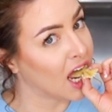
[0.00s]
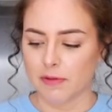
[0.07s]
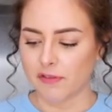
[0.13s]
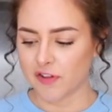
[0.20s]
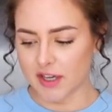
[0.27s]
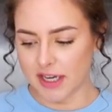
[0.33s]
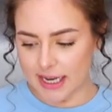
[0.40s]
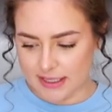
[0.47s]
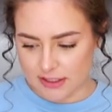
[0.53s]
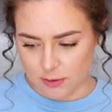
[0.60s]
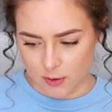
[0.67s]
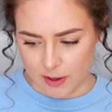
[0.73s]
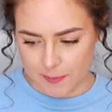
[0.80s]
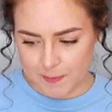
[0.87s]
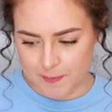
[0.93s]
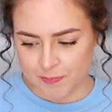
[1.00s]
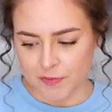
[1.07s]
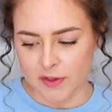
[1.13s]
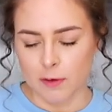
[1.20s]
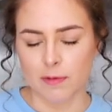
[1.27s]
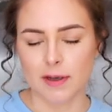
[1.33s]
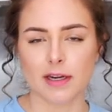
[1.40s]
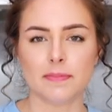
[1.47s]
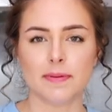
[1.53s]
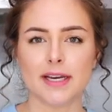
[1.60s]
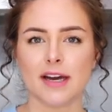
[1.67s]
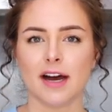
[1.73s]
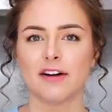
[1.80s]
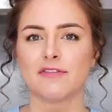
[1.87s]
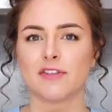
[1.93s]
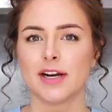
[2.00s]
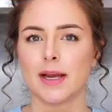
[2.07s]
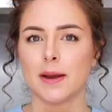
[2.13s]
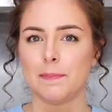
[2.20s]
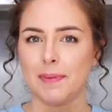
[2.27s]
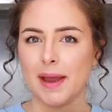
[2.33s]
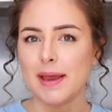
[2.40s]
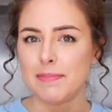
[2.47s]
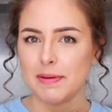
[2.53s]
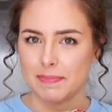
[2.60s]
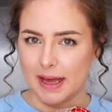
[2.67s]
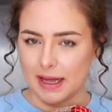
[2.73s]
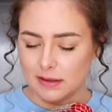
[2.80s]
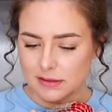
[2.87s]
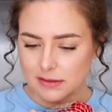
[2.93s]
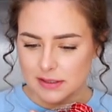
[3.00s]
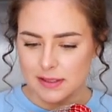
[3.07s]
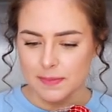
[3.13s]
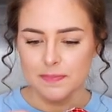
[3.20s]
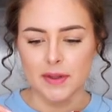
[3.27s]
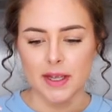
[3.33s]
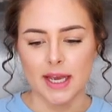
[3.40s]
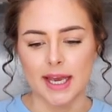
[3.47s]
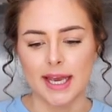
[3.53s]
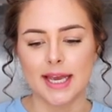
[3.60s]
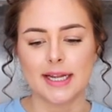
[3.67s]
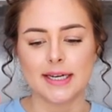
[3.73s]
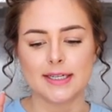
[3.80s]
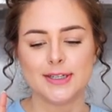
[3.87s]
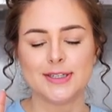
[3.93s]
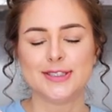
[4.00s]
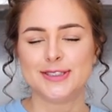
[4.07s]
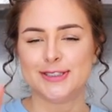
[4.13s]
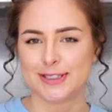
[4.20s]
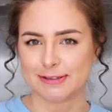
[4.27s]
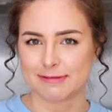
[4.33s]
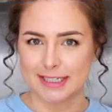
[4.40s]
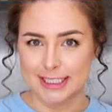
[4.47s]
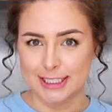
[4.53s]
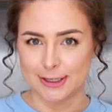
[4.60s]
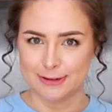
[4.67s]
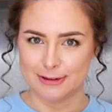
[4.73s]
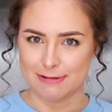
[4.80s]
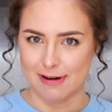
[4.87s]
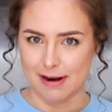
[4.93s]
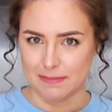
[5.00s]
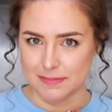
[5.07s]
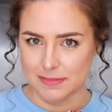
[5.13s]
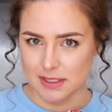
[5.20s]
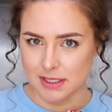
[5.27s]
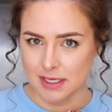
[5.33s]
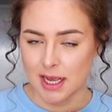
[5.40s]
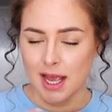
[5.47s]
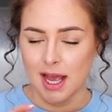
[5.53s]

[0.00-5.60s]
But for the next one, we're gonna be covering Babybels in Dorito crumbs.